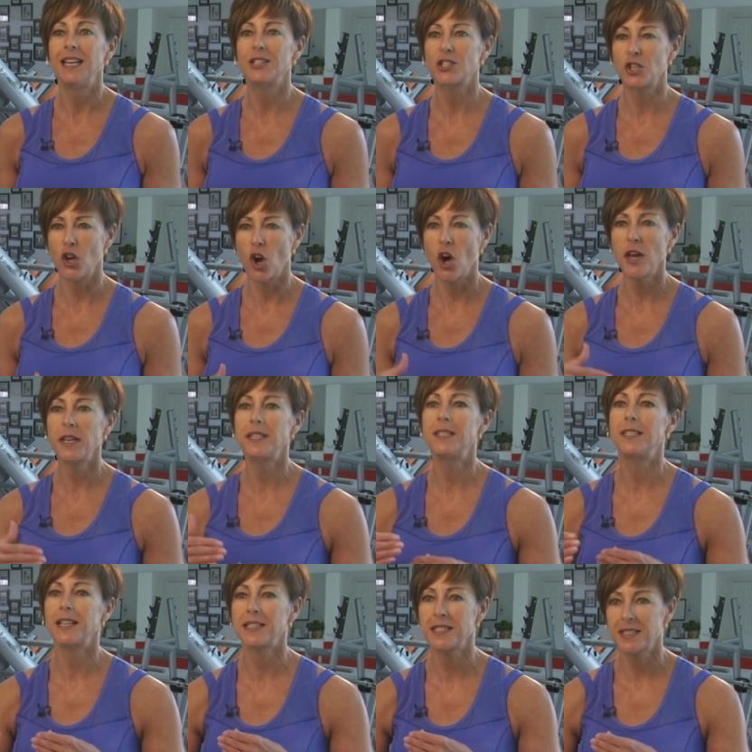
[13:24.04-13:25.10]
not a
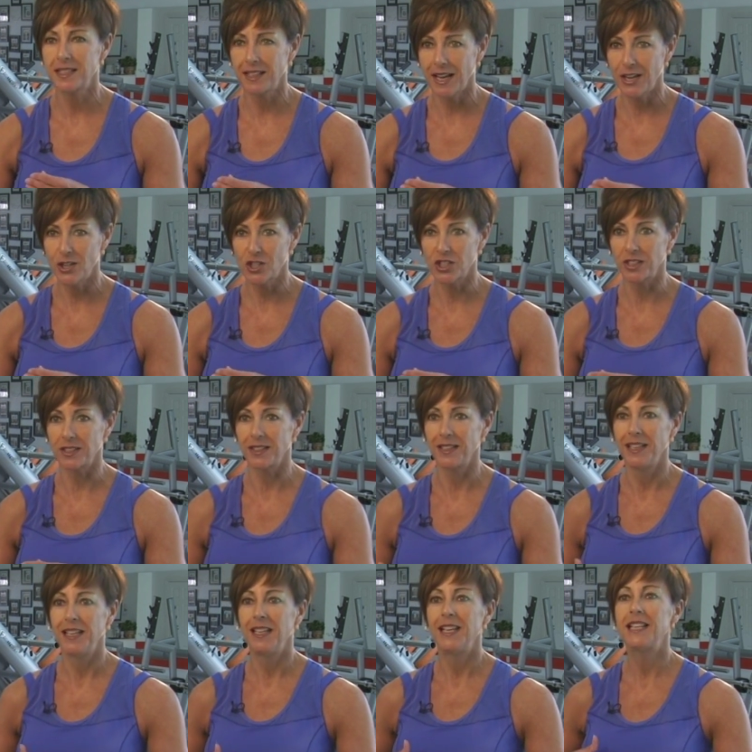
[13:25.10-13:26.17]
destination,
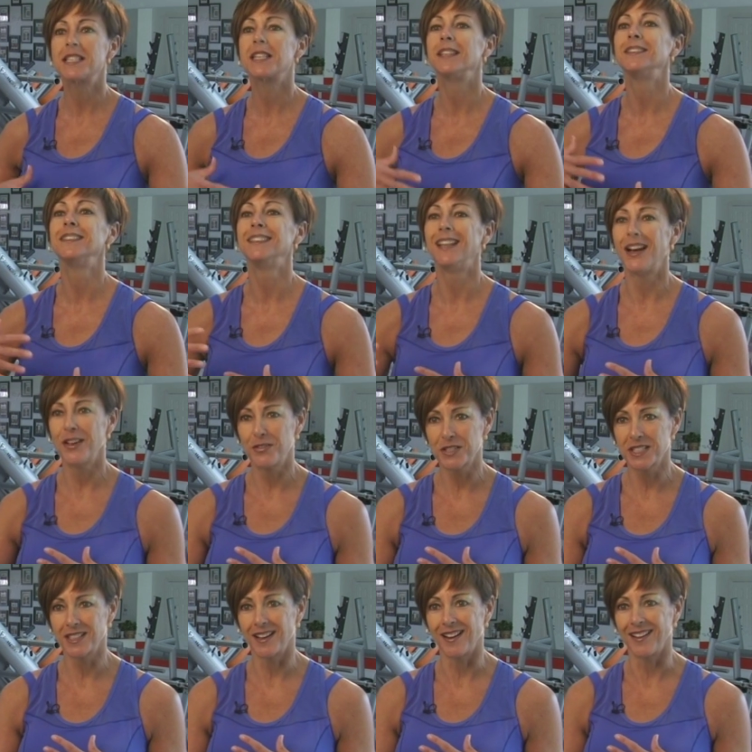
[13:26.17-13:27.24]
it's a
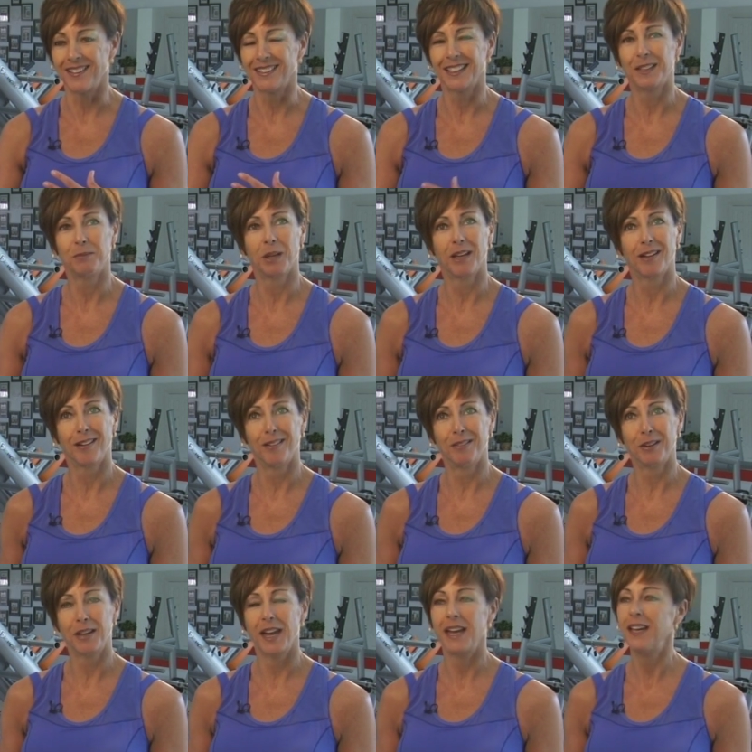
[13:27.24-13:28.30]
lifestyle. And I'm like, oh,
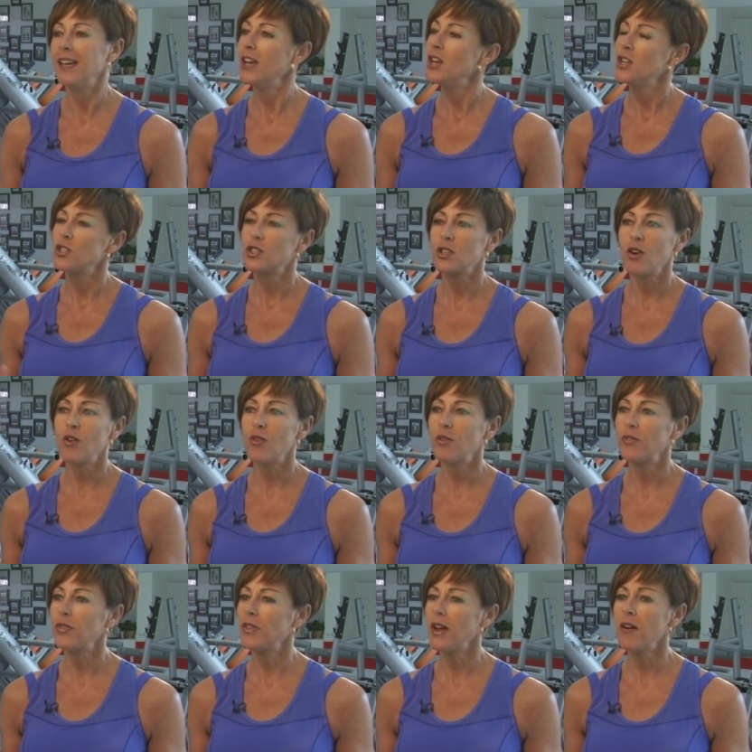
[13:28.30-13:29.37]
okay. So
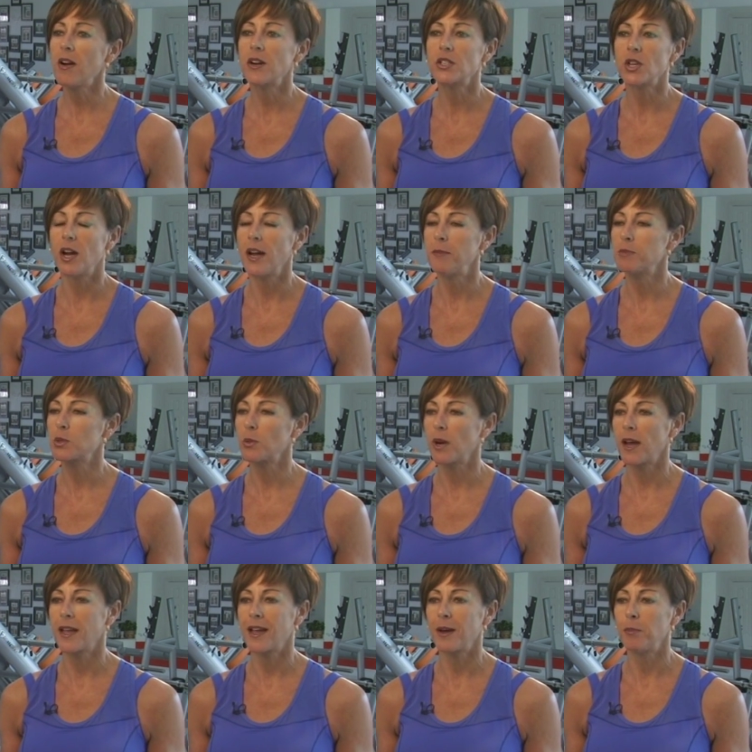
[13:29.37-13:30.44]
there are times when
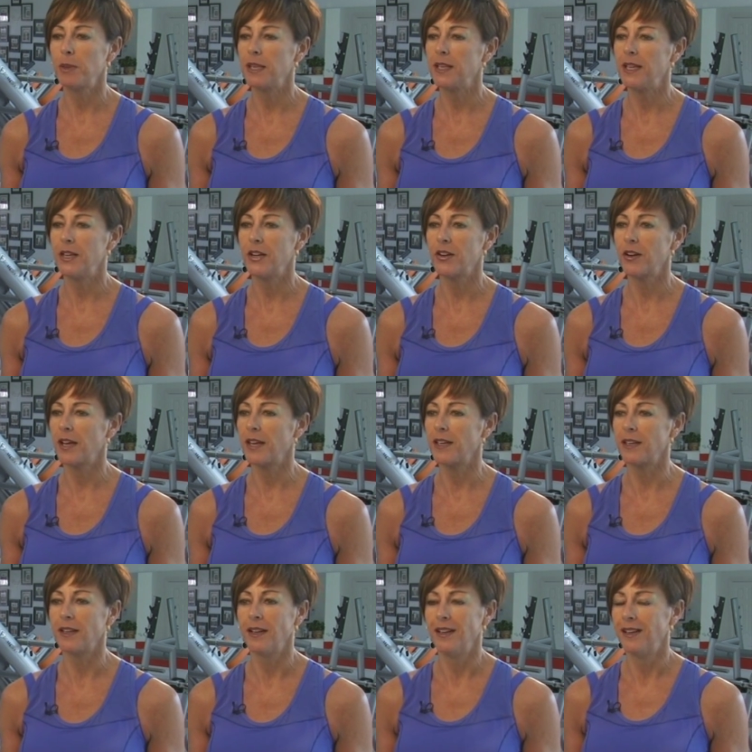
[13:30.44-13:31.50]
I come in here
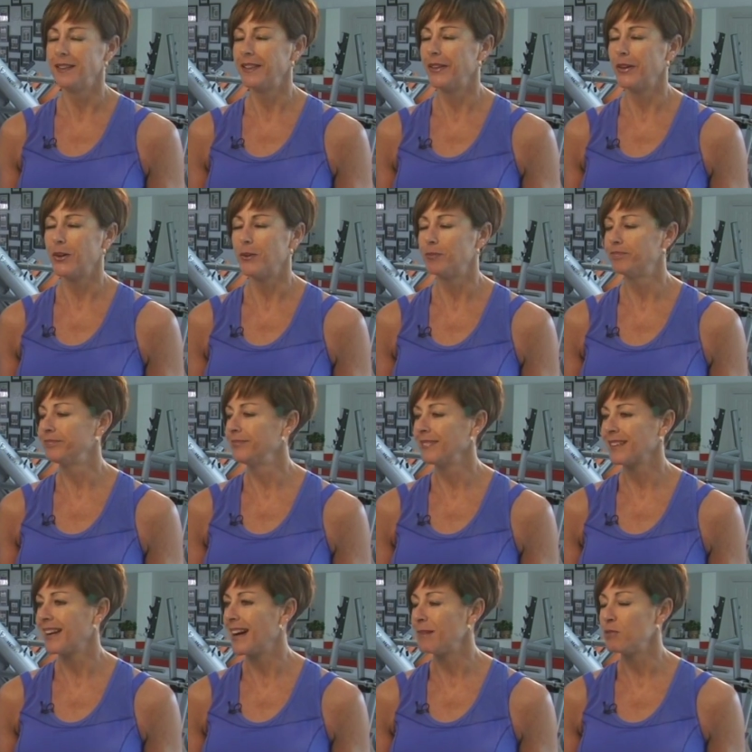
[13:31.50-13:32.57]
and,
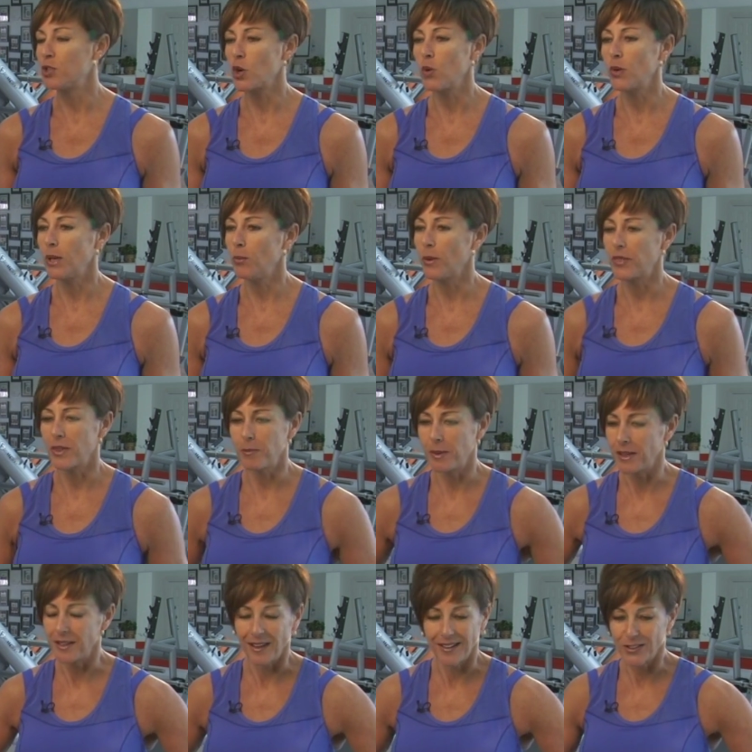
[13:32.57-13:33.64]
I'm joking with them,
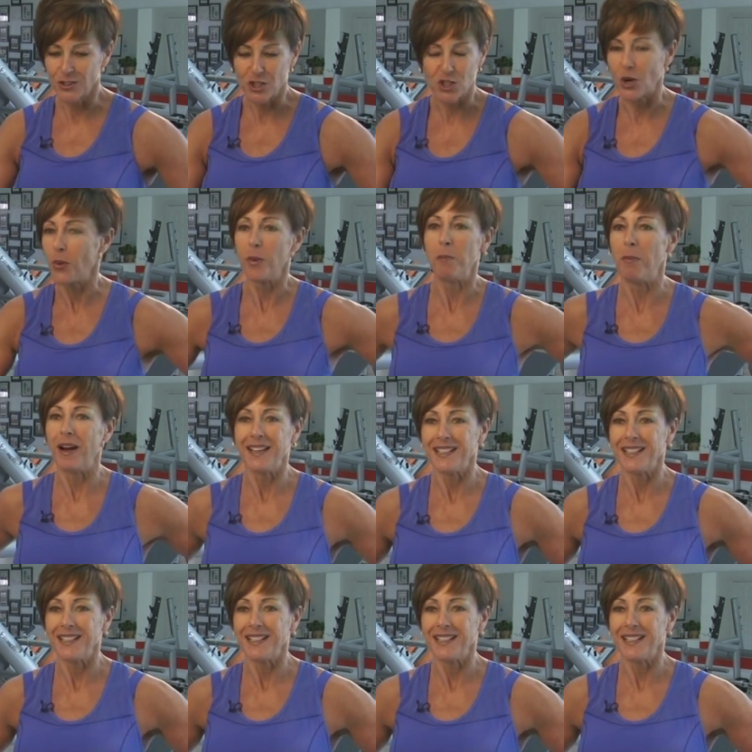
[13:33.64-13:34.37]
and I'll show them